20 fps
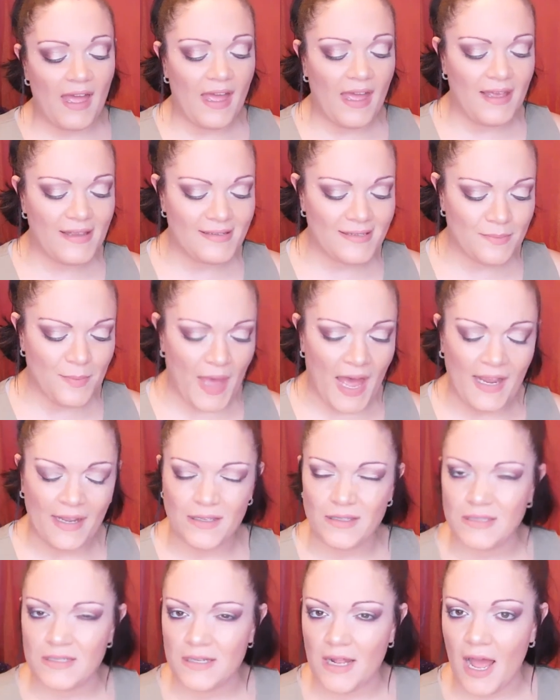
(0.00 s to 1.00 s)
is back
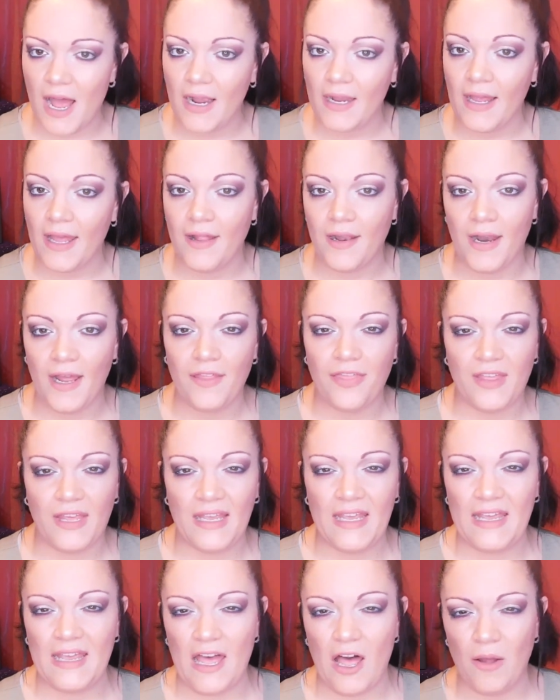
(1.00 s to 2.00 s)
in stock, and I
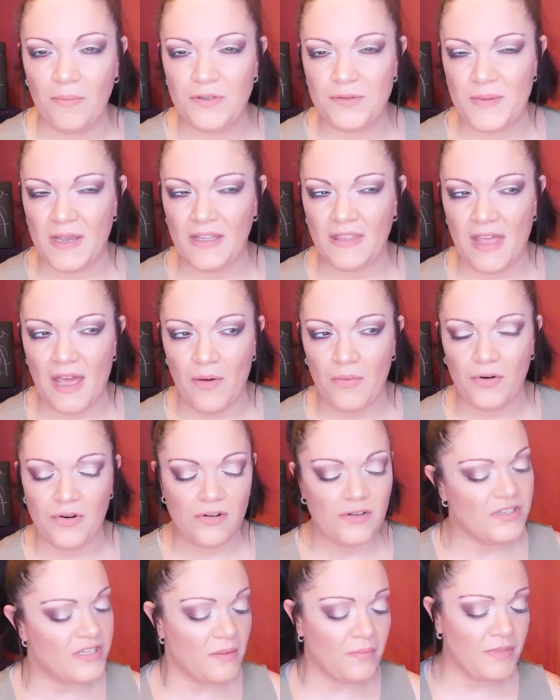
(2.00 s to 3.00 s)
think he helped make that one
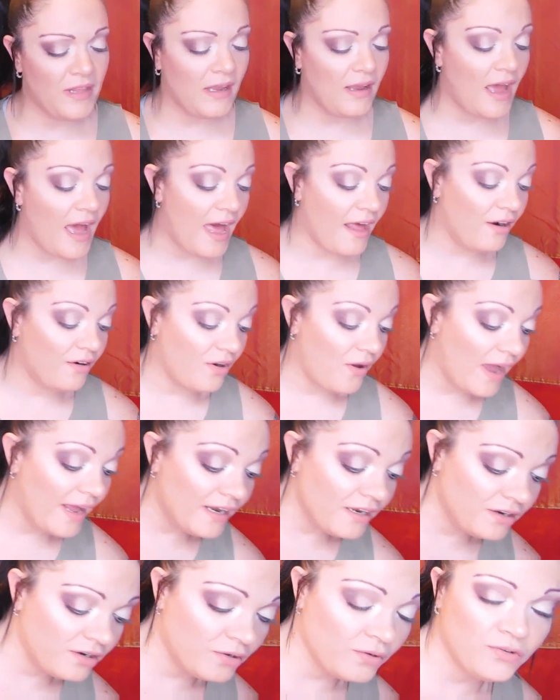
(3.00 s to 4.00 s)
or something. I don't know. I
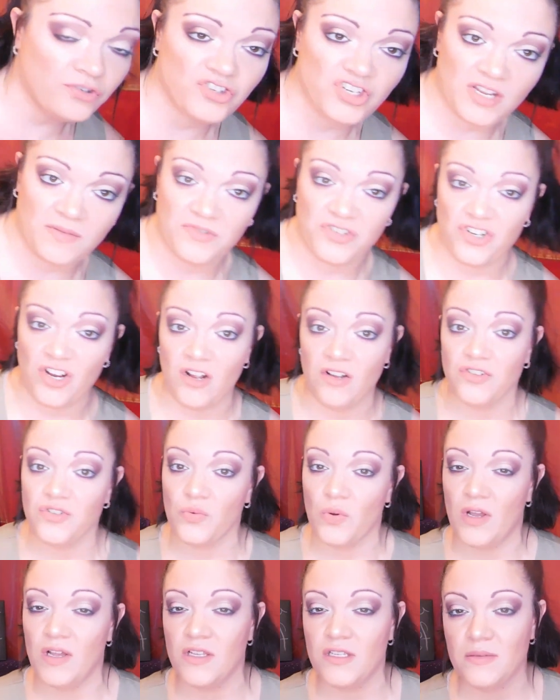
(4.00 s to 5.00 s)
didn't know who James Charles
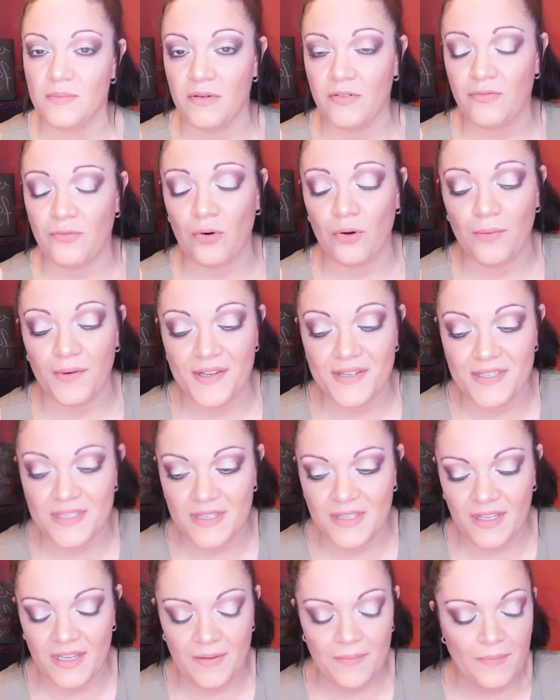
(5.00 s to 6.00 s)
was before
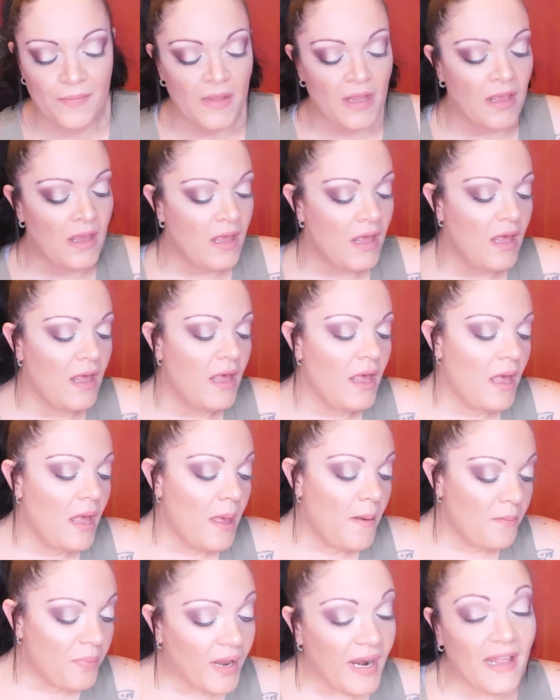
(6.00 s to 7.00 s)
recently,
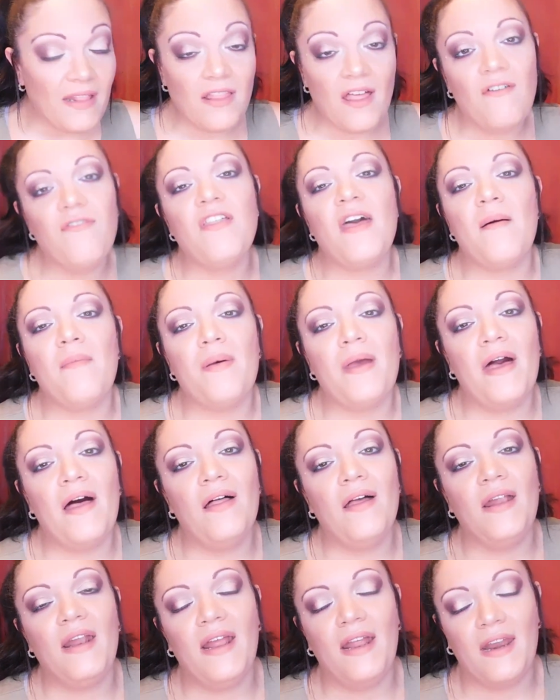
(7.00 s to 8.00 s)
but I love that
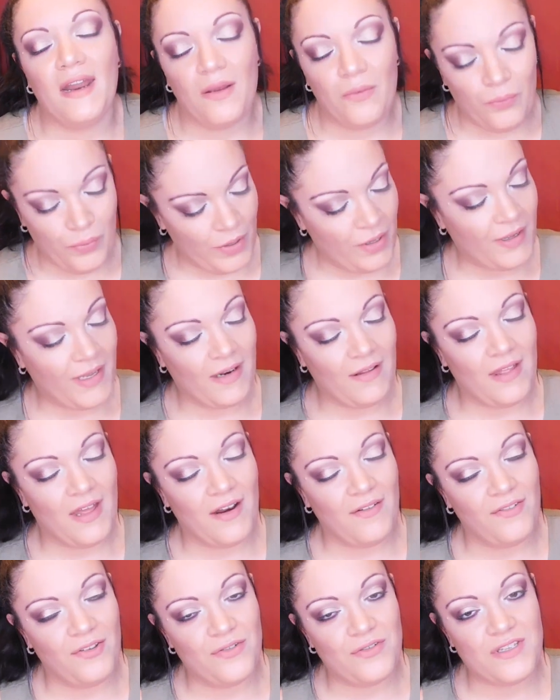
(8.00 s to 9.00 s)
palette, and I will get a
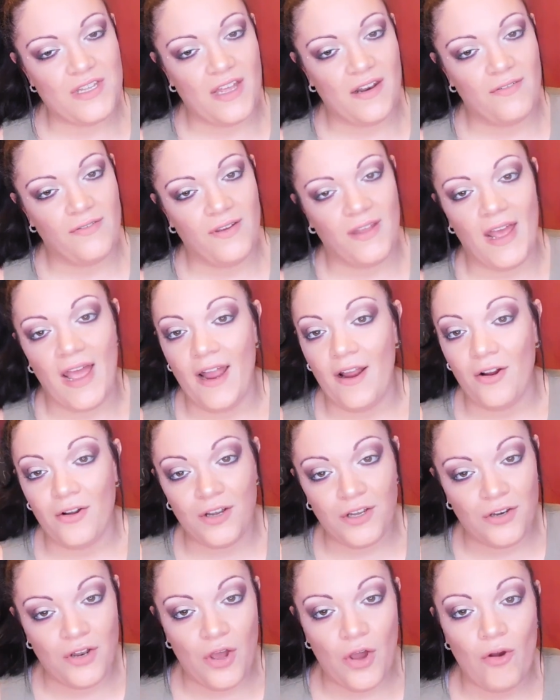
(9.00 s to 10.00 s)
lot of use out of it. I
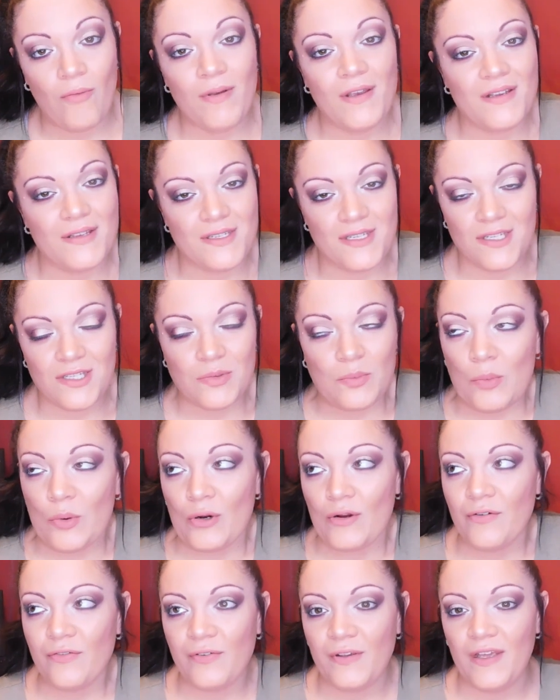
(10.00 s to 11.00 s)
already know, because it's
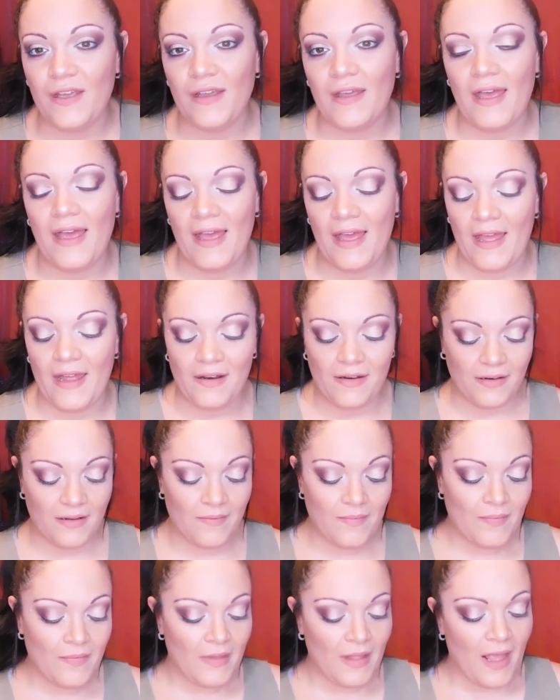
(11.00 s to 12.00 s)
Morphe, and
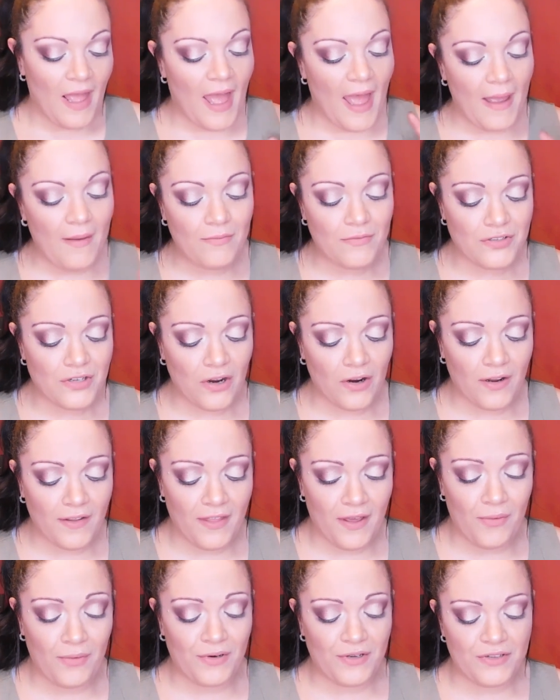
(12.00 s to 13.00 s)
I'm sorry
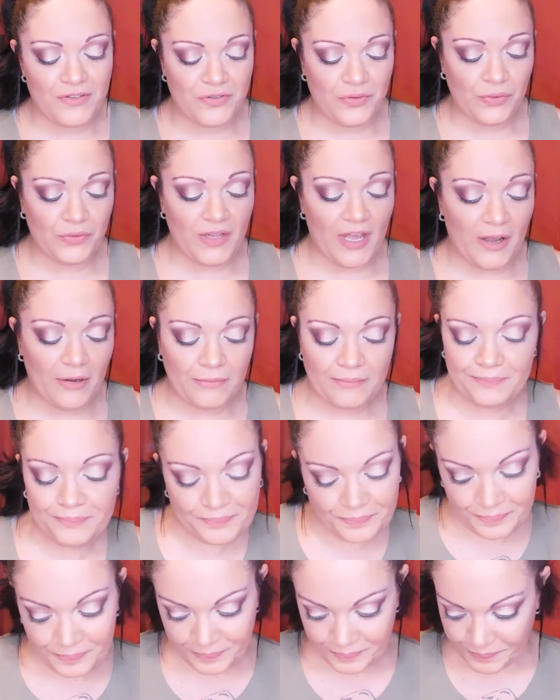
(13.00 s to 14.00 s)
that one is sold out.
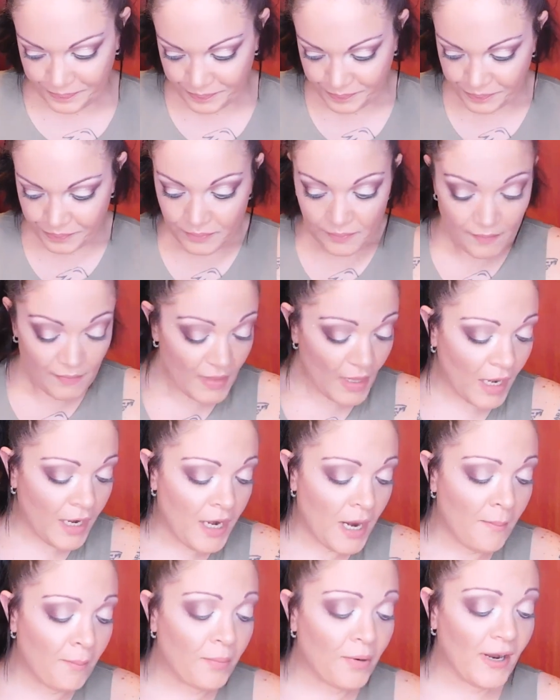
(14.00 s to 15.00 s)

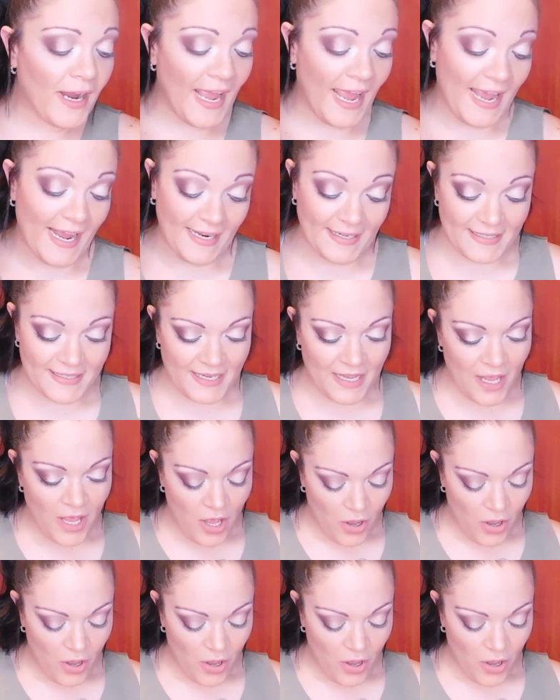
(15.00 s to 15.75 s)
Number 8,